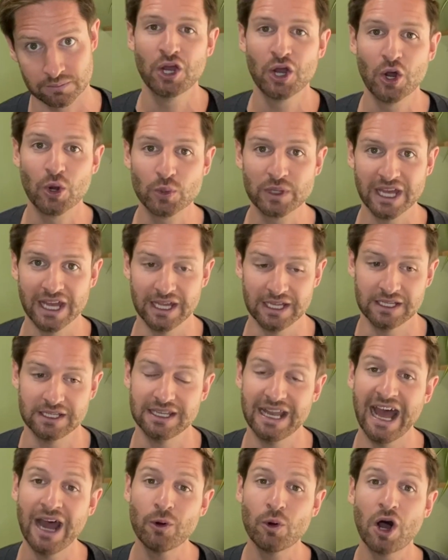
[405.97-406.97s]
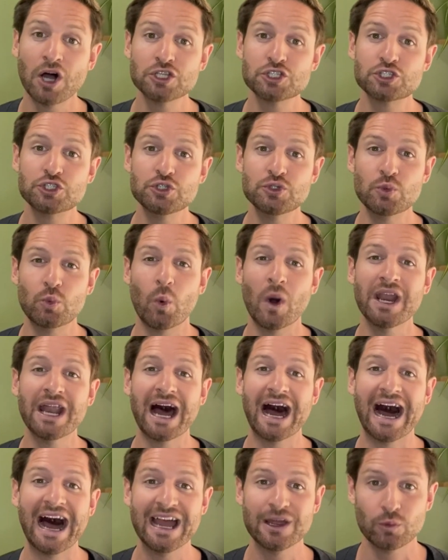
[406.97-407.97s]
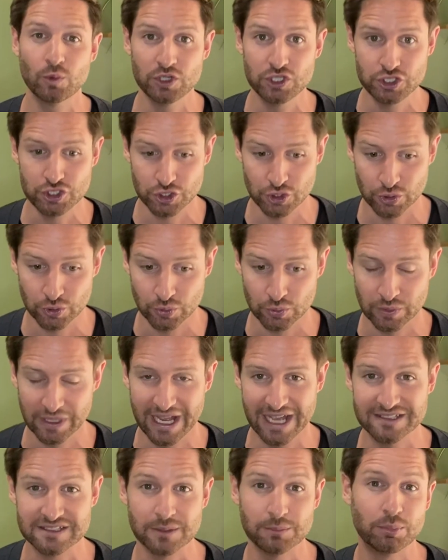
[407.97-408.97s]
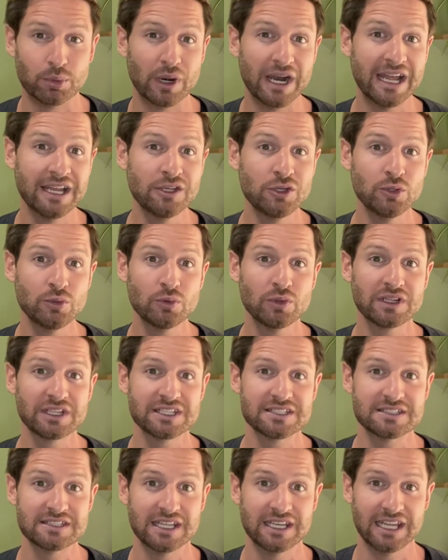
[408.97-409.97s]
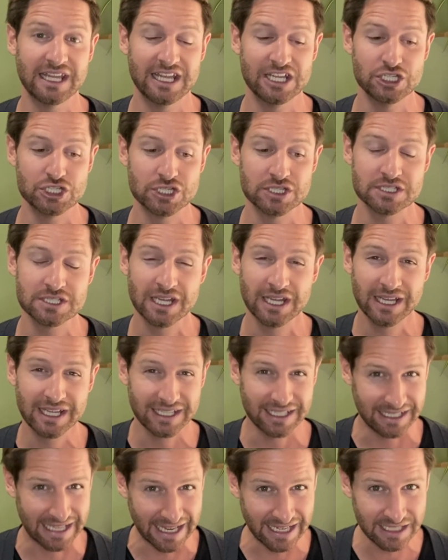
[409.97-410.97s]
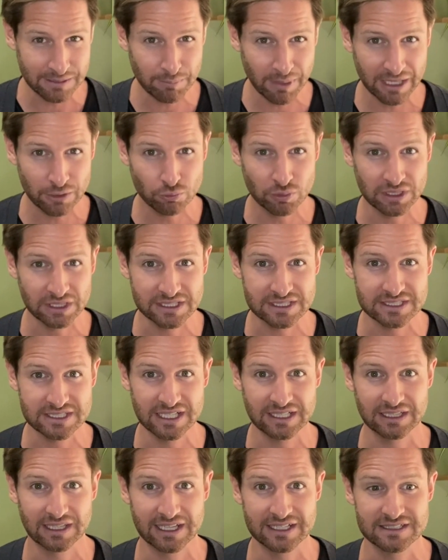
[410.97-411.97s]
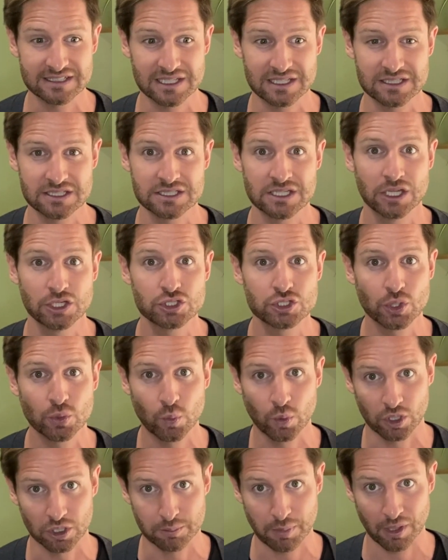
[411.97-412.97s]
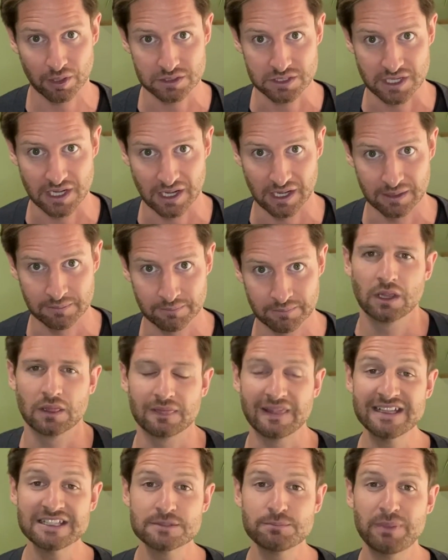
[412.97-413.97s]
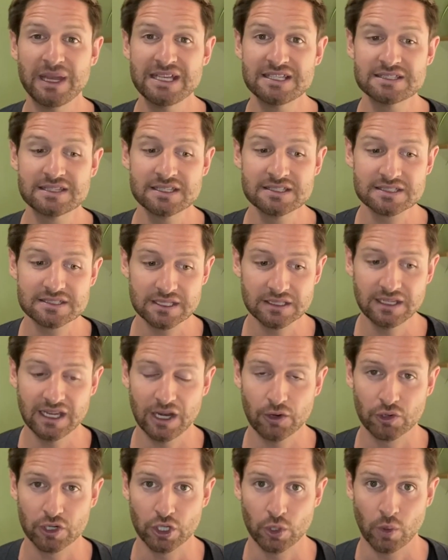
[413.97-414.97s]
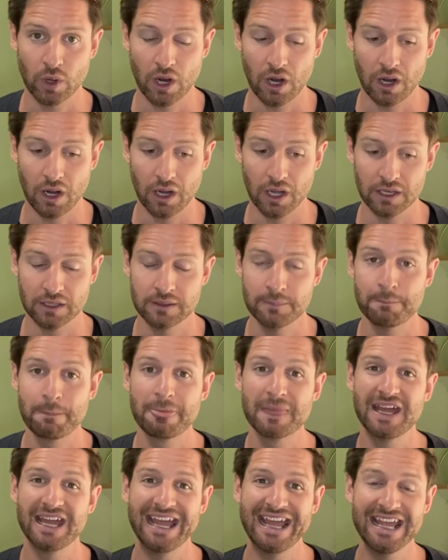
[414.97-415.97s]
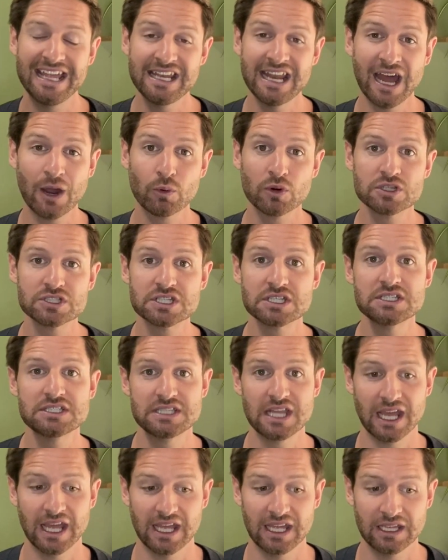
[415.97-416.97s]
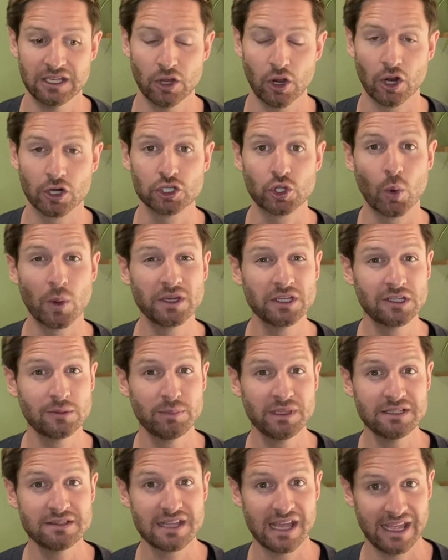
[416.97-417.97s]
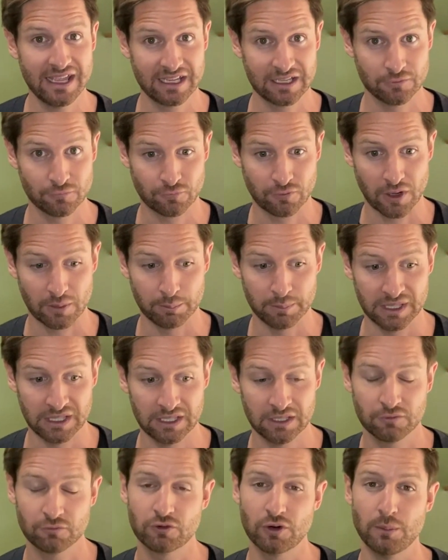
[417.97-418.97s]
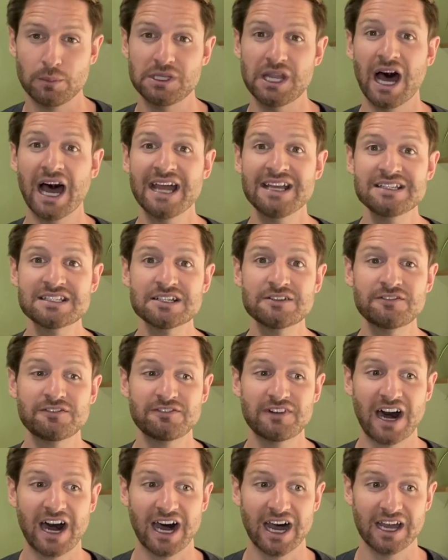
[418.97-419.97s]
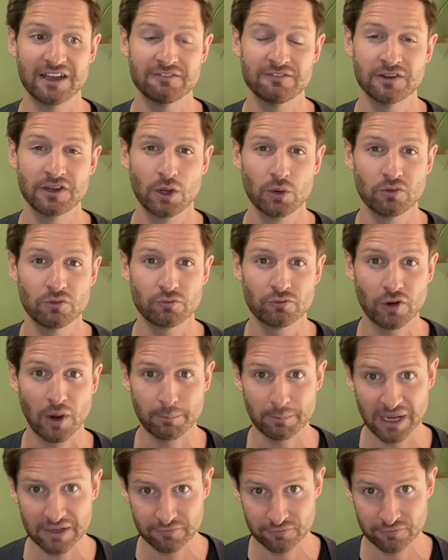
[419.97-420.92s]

Okay, now on to what I would do as a brand new real estate agent getting my real estate license to work part-time. Let's base this scenario on eight hours a day are going to be taken from me from nine to five from my